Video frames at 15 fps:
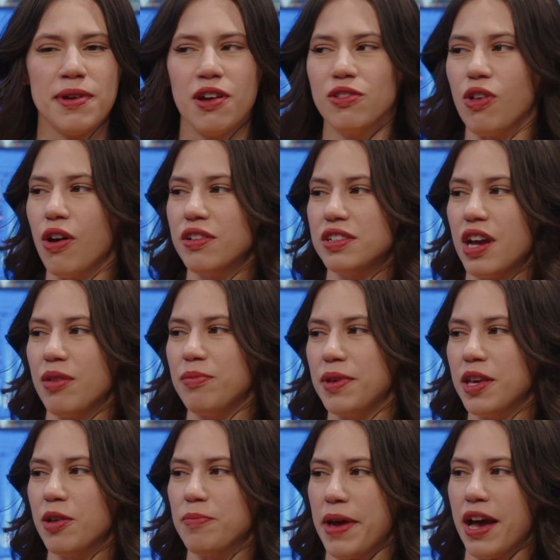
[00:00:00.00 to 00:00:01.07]
spent a long time
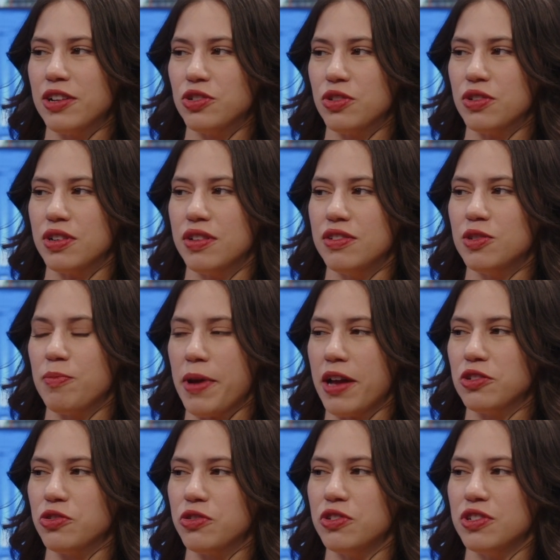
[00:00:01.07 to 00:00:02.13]
being a bachelor. He was a
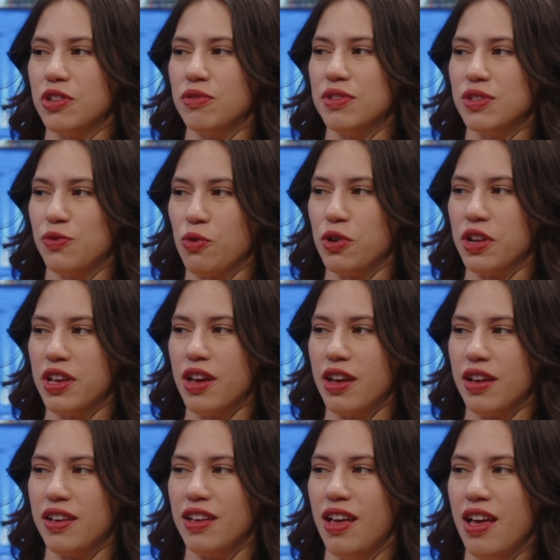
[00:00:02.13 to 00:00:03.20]
bachelor until he was
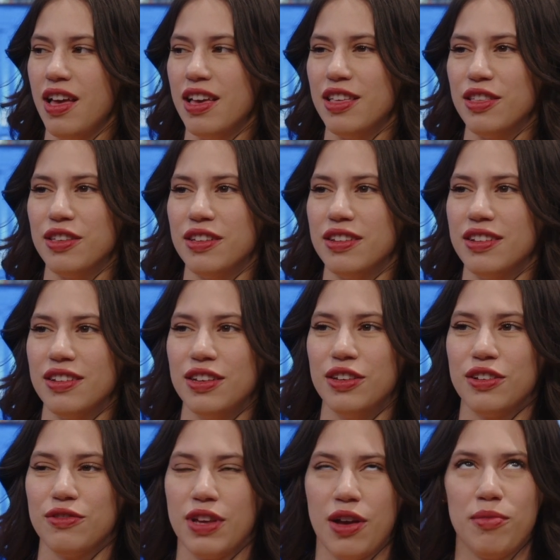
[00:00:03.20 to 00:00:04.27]
48. And
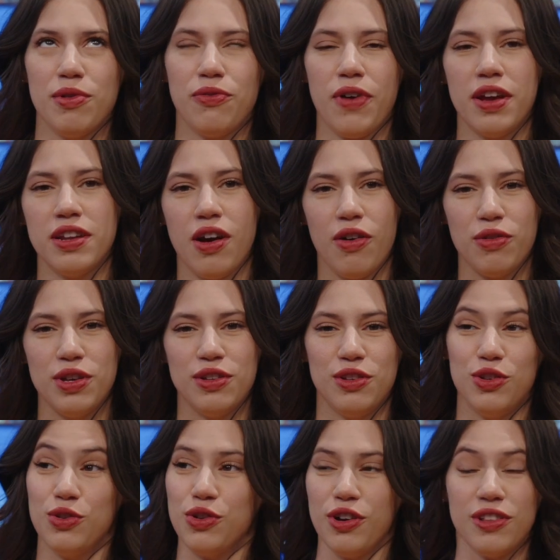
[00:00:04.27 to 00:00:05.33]
then come to find out,
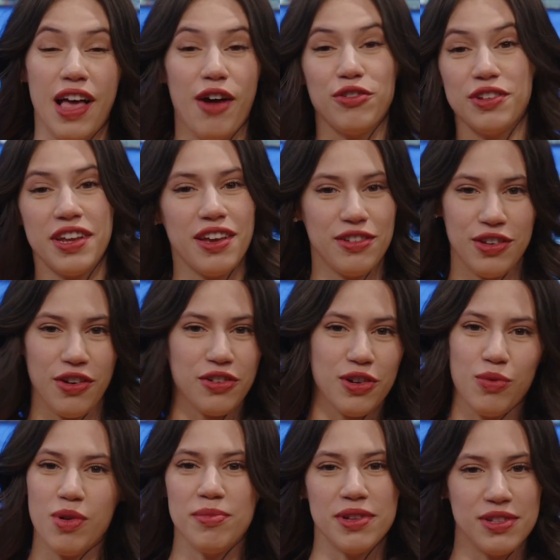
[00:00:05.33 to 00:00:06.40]
you're allowed to date
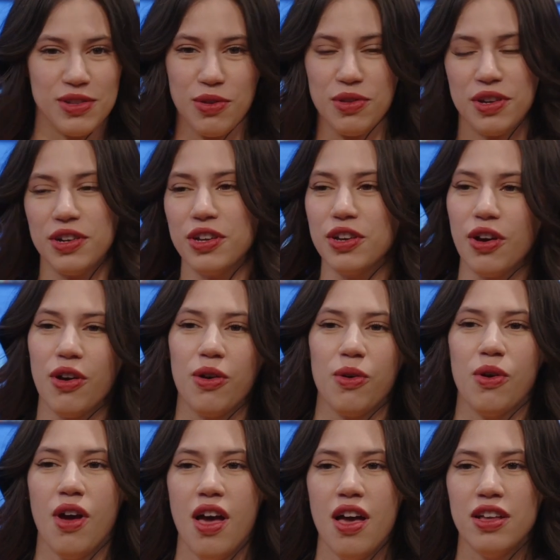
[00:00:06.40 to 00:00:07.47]
younger women. So there you
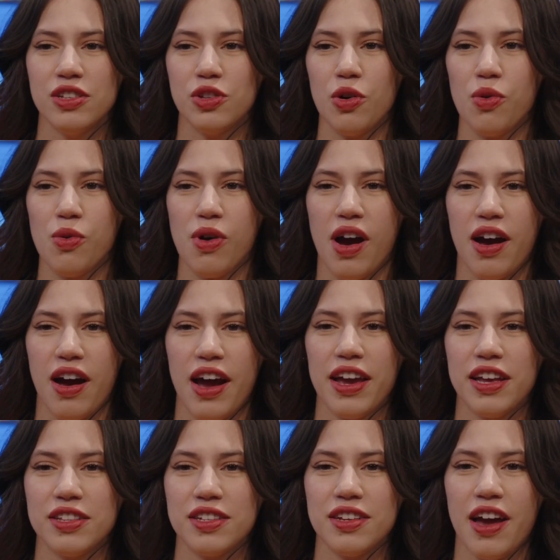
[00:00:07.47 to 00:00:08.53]
go. So I
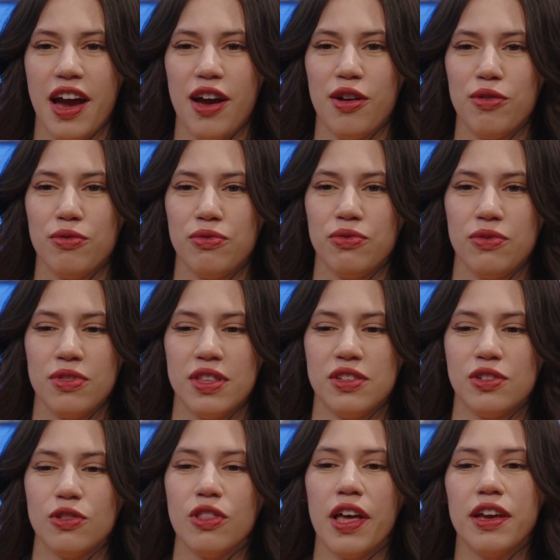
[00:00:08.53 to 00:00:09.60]
get to have
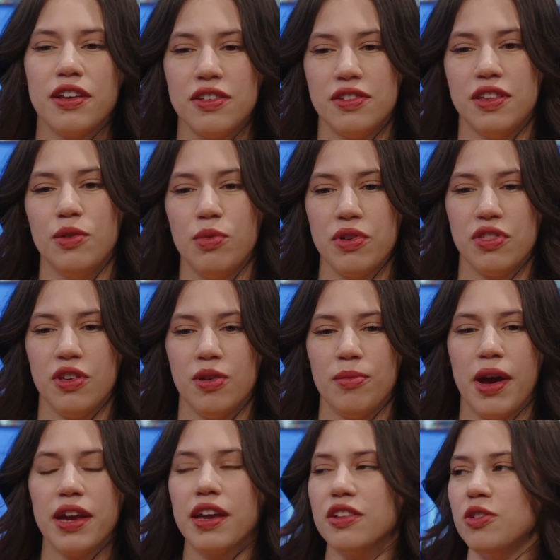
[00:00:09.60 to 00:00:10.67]
this legacy with
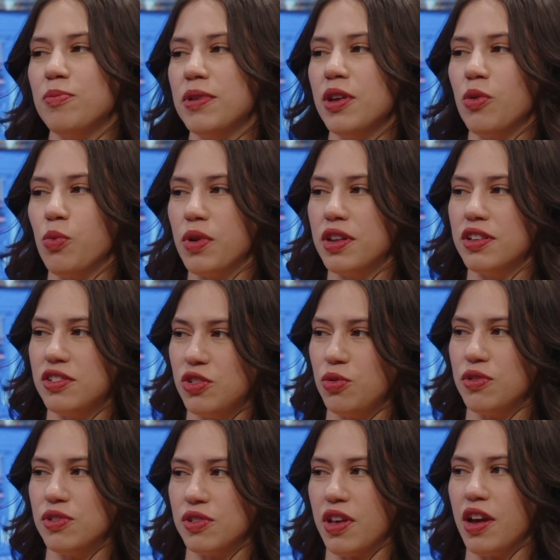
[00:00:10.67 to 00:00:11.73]
him. I get to be a witness
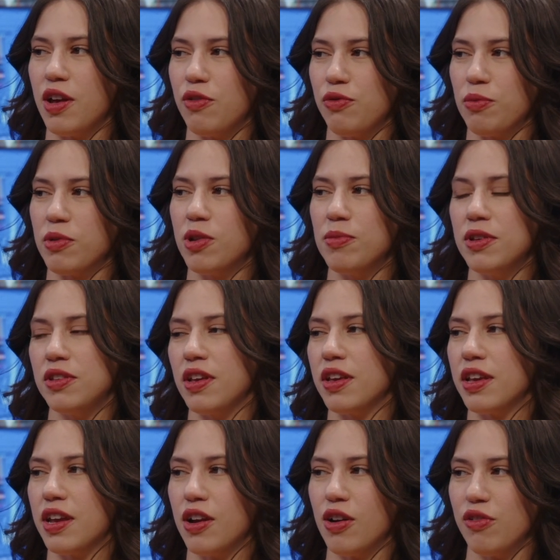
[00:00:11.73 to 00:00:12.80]
to his life. I'm going to be
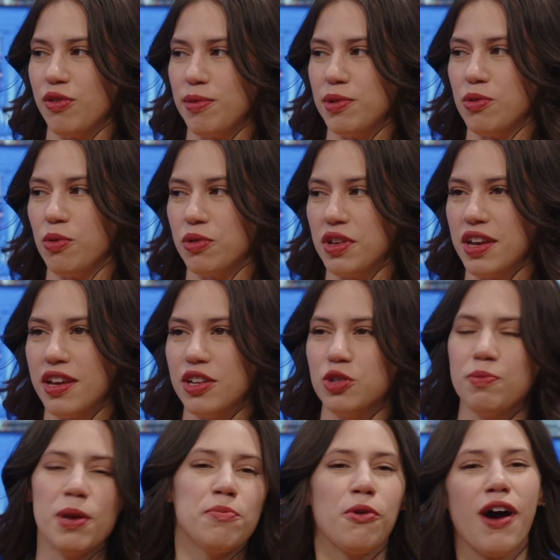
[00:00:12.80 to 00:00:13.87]
taking care of him in old age.
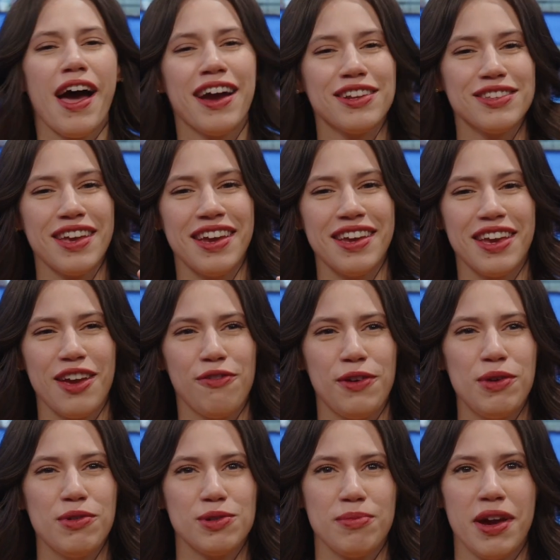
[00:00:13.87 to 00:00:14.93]
That. People act like if
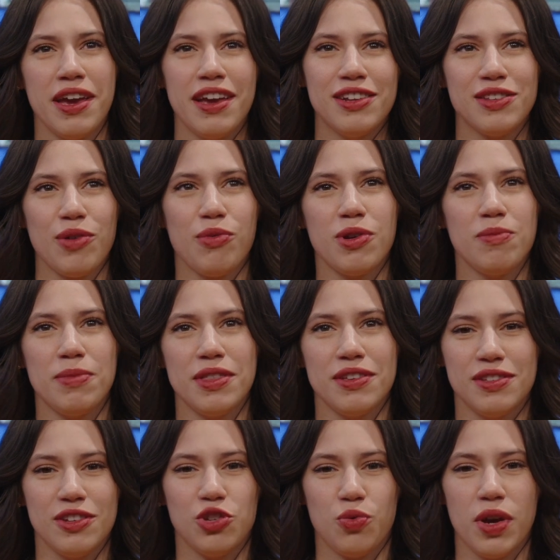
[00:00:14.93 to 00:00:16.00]
he was my age, that wouldn't be
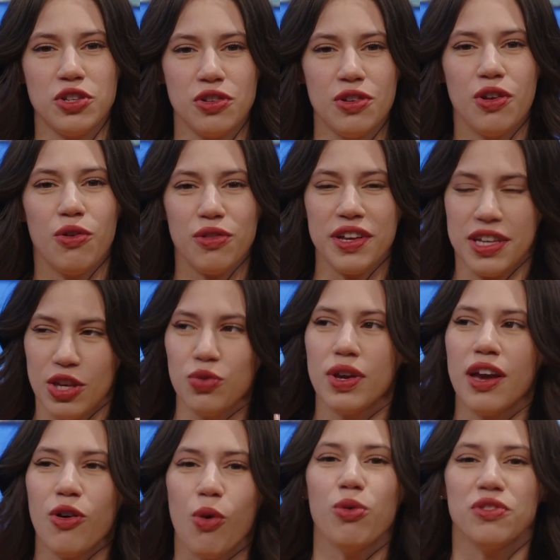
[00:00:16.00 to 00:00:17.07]
the situation. No, like you
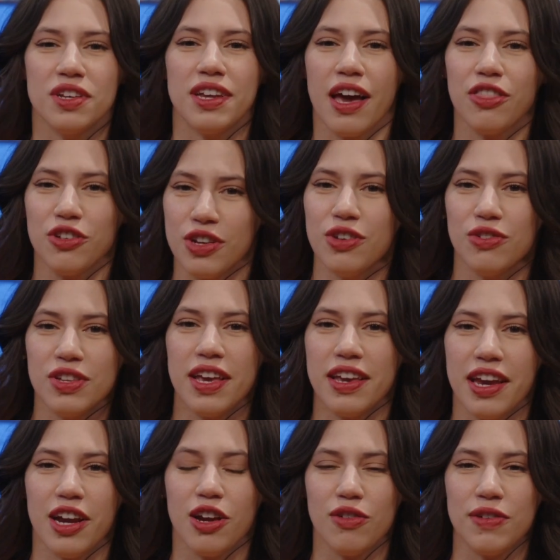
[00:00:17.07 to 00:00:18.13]
get old together, you
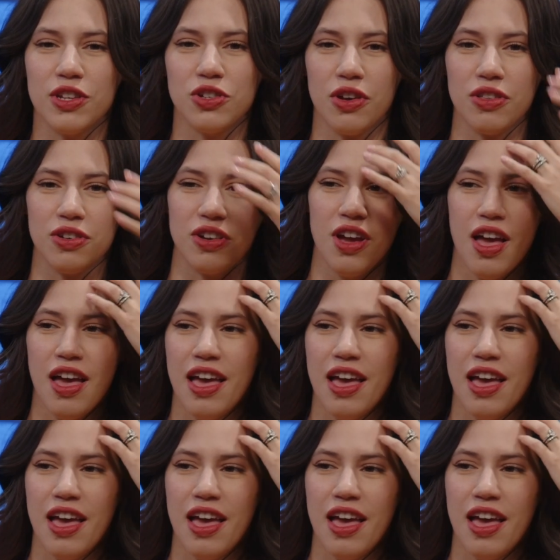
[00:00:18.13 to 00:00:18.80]
take care of each other.